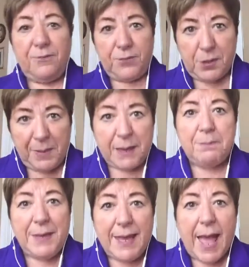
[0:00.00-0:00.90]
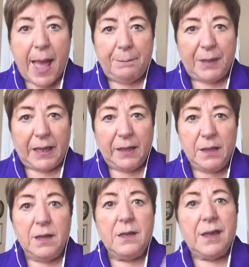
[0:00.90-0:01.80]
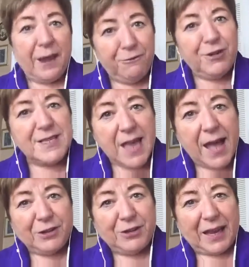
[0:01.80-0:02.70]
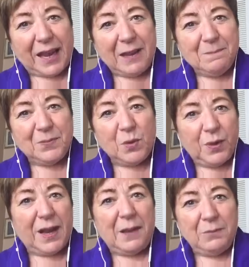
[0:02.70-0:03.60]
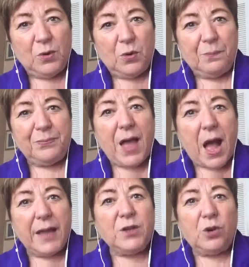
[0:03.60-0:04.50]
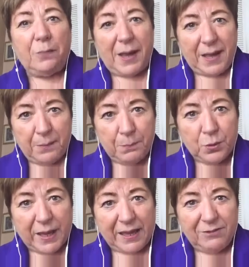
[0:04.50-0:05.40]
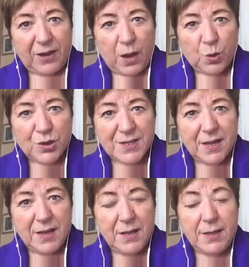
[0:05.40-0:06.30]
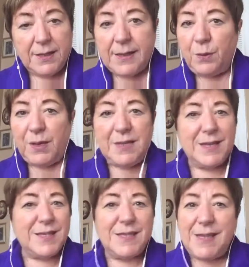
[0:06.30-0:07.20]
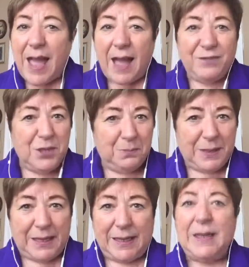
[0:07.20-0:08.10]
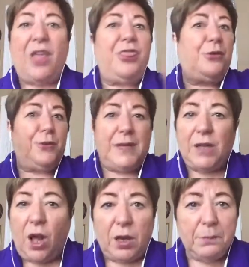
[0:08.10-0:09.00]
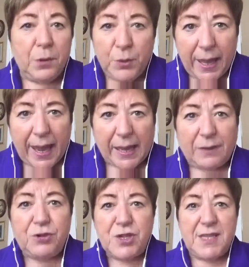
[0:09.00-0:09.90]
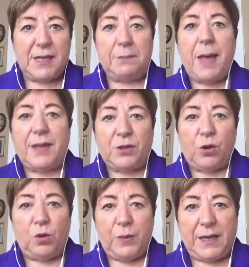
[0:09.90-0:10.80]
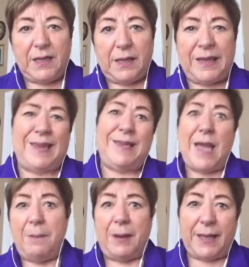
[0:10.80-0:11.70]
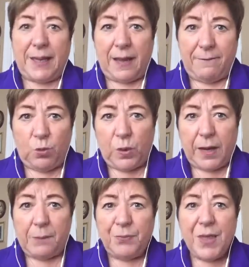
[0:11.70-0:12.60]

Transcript: to make me happy, every Saturday when I'm home, I go buy a bouquet of flowers. Now, it doesn't have to be a $30 bouquet. If you're sitting back there already thinking, yeah, but I can't afford it.